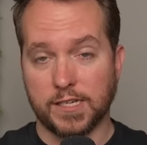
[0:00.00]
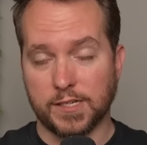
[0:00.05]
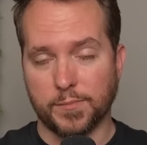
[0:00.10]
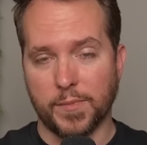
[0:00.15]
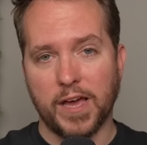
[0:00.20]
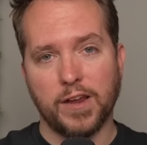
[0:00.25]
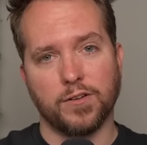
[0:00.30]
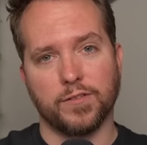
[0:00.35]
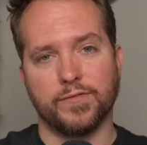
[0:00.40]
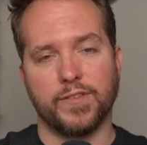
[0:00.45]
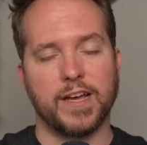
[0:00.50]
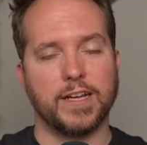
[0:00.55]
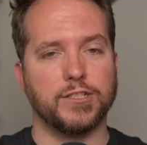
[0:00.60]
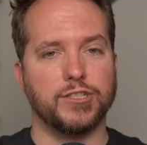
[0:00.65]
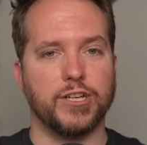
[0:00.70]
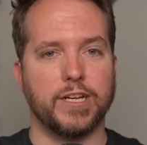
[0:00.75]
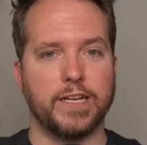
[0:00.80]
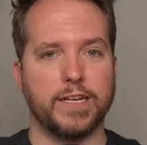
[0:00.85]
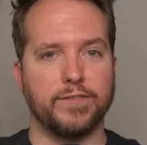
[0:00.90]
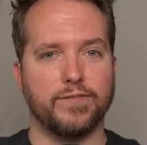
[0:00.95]
As a matter of fact,
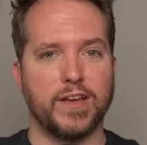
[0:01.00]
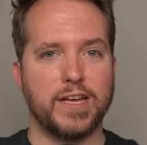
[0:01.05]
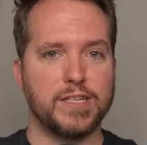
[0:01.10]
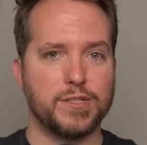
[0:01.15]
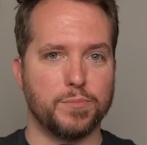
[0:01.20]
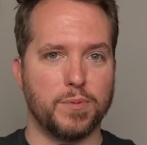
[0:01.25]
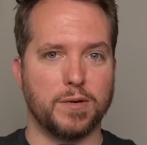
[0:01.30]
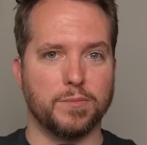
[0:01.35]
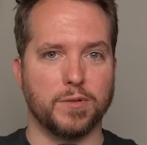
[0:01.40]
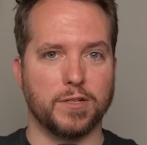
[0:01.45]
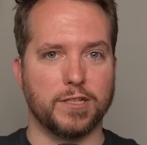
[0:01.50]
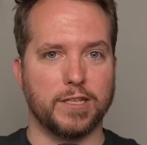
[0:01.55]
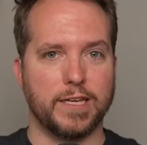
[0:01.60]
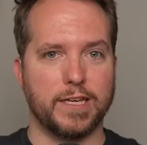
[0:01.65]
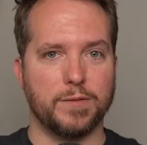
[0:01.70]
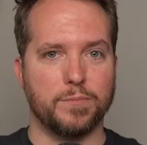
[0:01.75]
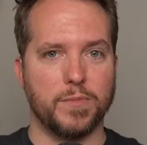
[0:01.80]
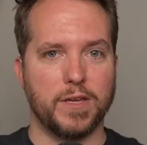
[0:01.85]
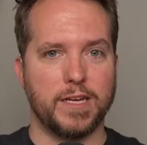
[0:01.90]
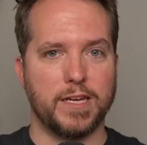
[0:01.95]
J.D. Vance publicly
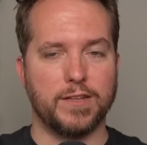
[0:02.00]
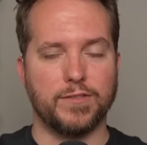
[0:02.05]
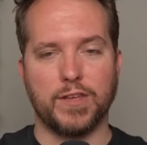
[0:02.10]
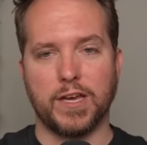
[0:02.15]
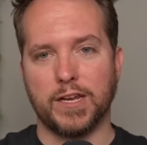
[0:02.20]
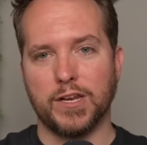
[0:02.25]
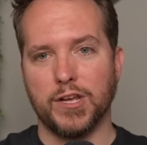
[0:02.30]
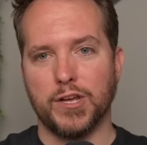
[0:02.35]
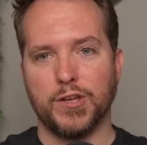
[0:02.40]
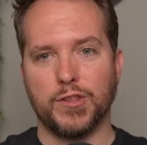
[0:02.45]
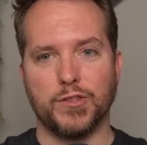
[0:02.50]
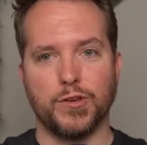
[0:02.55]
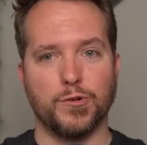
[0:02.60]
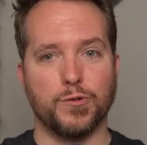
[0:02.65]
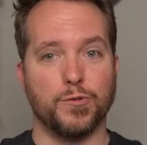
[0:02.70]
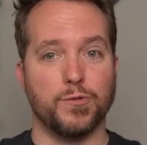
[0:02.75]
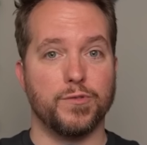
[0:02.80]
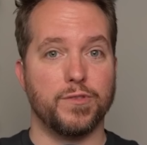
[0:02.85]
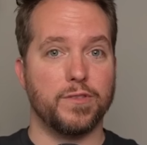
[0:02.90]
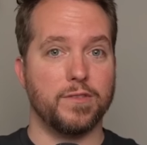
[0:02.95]
admitted that
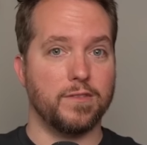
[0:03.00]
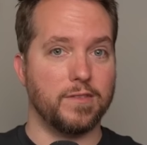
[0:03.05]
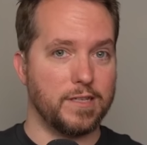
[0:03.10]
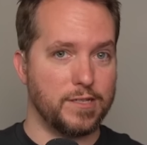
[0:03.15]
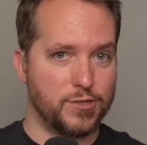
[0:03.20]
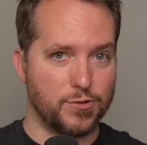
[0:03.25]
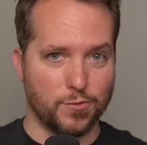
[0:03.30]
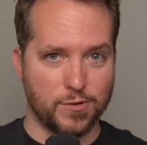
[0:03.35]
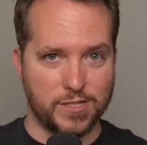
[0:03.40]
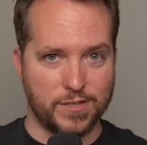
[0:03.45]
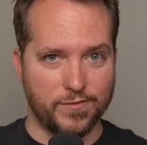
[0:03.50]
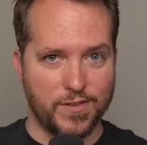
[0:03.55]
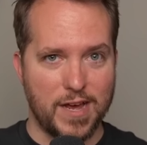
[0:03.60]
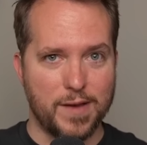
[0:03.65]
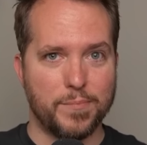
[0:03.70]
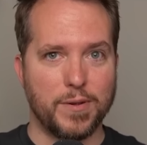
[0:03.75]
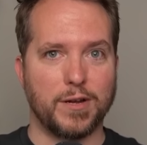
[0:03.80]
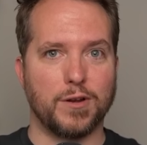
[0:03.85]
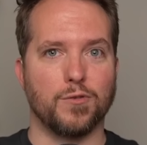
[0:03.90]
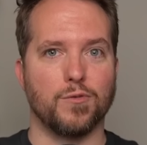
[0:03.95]
though these stories have
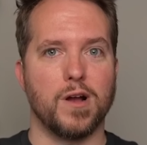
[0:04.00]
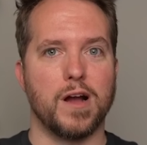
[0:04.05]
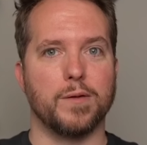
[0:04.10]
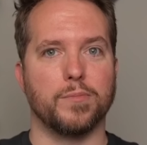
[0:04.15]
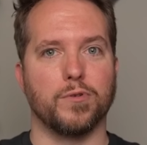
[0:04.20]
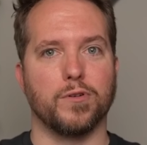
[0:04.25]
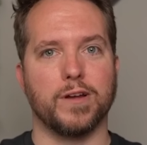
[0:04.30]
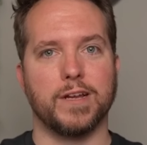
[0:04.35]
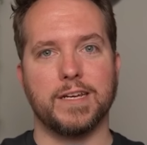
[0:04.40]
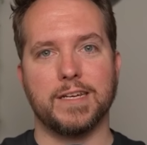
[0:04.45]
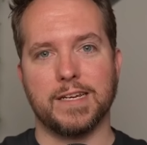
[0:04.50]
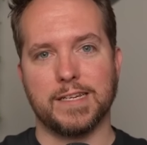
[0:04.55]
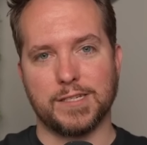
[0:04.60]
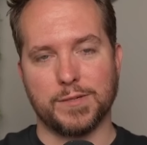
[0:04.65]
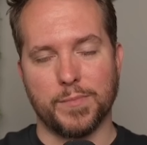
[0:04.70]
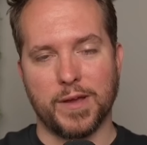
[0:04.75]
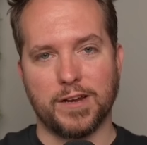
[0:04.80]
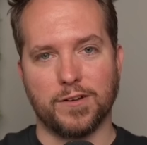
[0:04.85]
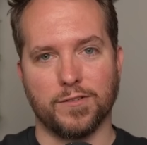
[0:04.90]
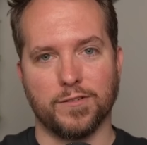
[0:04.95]
not been corroborated, and as
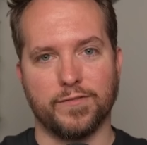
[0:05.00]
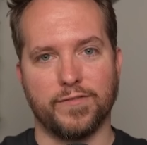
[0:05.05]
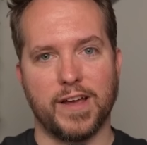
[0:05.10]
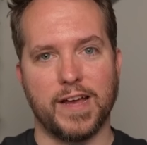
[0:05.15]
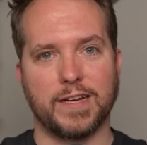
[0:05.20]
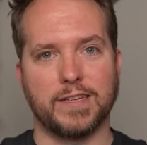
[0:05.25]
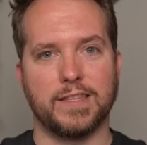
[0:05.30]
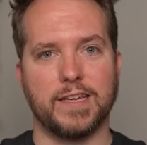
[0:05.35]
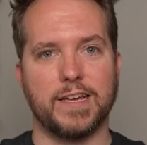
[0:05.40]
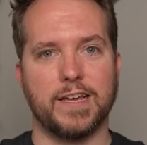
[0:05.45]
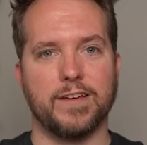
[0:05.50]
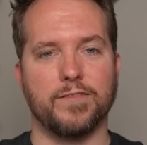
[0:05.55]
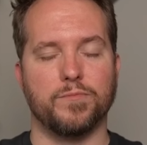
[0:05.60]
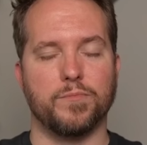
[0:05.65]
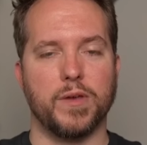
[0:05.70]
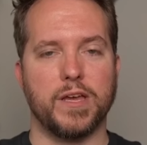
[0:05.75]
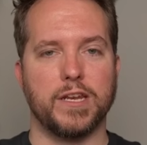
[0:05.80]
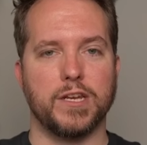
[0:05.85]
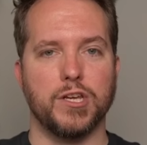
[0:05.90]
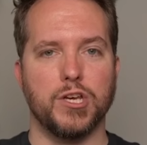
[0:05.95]
a matter of fact, they have
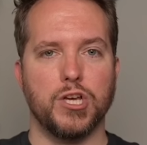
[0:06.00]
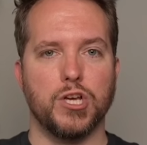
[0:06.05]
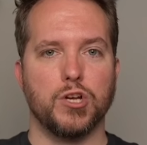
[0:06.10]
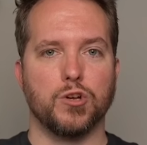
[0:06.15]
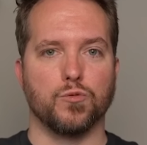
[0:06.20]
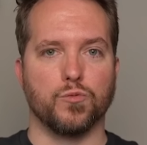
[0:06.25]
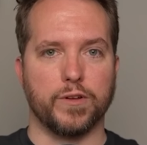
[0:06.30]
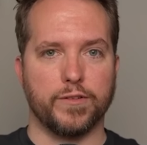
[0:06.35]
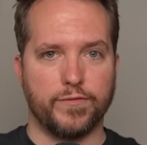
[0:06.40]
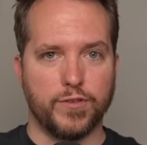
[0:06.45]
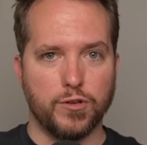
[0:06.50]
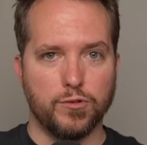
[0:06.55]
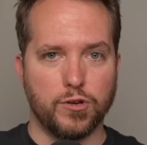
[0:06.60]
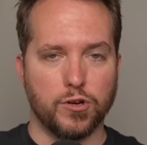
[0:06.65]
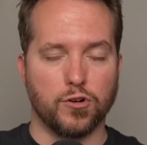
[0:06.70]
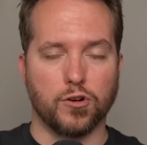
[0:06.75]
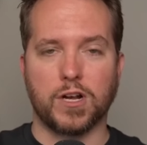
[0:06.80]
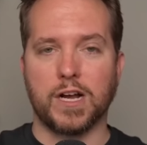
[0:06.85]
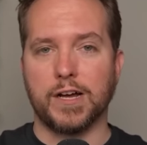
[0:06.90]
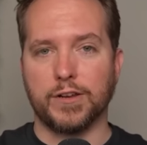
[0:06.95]
been
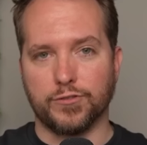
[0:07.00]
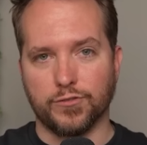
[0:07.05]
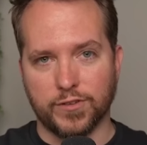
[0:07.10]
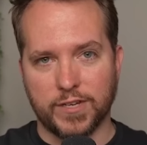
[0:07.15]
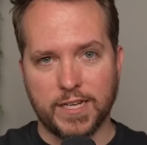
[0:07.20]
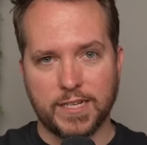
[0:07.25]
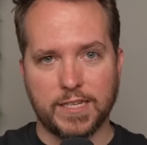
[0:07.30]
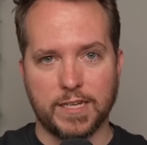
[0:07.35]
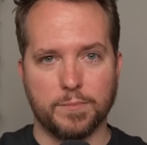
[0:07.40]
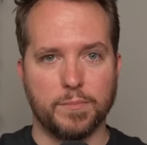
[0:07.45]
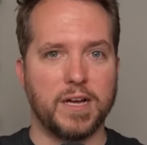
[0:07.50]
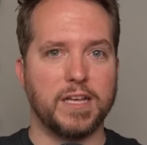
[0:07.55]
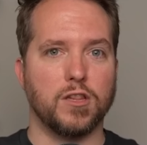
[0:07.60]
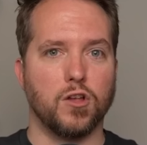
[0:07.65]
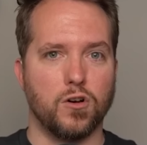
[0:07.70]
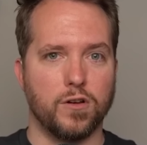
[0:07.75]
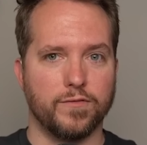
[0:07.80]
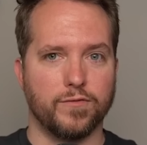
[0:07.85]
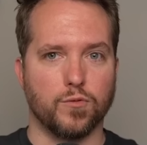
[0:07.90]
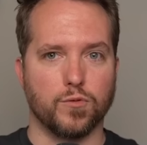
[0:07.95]
refuted or contradicted by
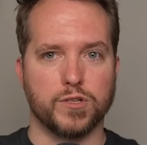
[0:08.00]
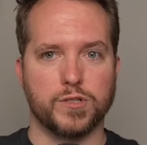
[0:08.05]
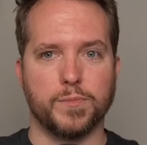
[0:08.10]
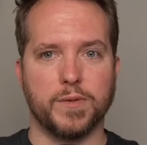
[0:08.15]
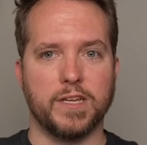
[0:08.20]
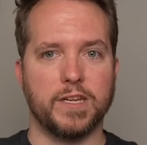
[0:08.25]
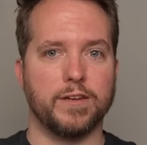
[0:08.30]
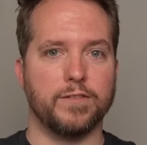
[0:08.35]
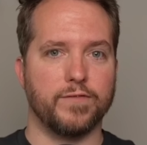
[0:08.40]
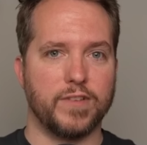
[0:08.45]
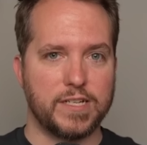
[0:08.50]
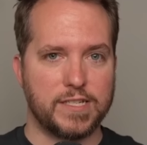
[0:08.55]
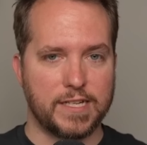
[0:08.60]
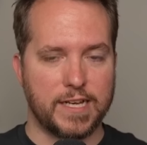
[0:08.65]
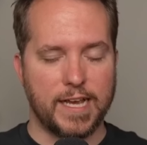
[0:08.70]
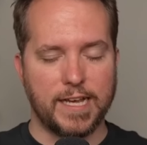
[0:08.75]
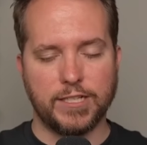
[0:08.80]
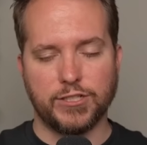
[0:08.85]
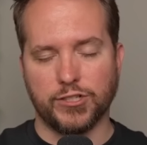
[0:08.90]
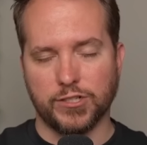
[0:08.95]
law enforcement and
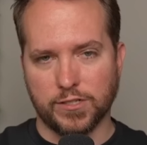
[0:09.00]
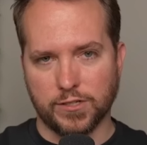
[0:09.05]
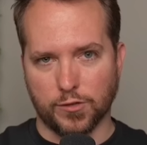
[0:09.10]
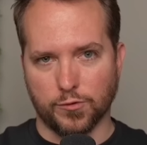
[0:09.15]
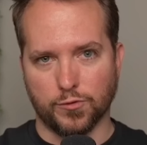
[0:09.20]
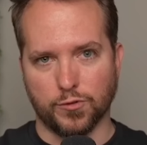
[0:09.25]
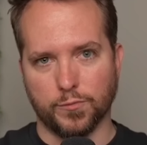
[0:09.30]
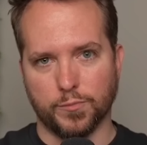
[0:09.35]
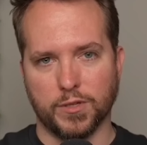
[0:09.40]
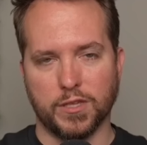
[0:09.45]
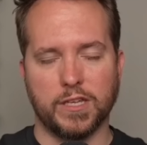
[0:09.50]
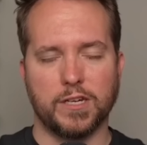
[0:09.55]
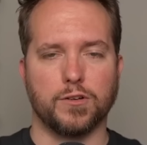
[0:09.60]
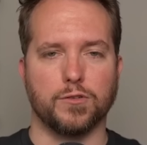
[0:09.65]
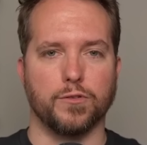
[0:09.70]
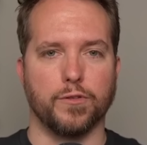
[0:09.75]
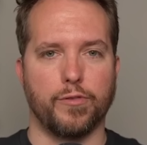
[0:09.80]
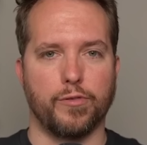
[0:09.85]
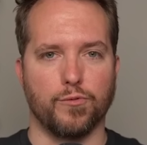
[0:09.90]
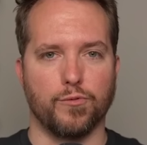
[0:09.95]
investigation, local
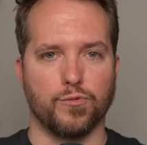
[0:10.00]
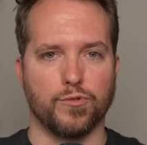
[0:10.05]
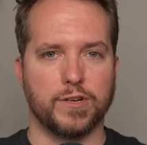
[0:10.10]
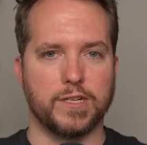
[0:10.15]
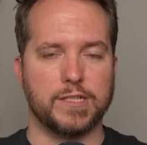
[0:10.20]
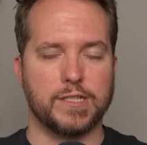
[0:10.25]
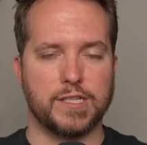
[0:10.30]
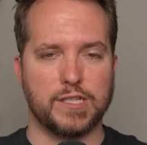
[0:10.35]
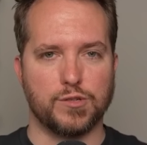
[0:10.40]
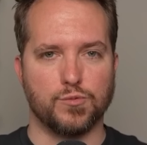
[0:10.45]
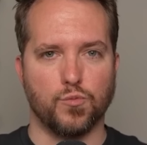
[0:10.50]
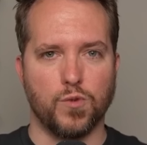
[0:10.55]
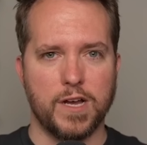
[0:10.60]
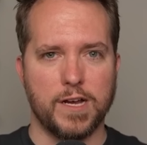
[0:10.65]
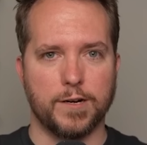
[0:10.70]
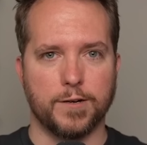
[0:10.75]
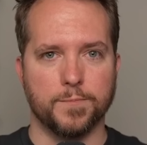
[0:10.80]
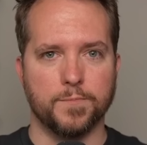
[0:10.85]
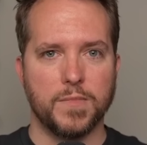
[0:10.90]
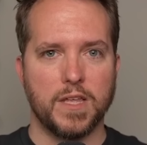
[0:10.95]
political authorities as
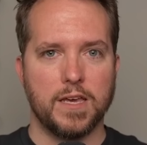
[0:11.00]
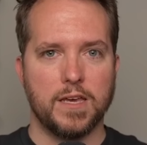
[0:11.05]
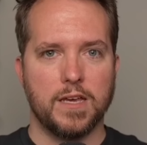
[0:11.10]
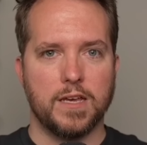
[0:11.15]
well,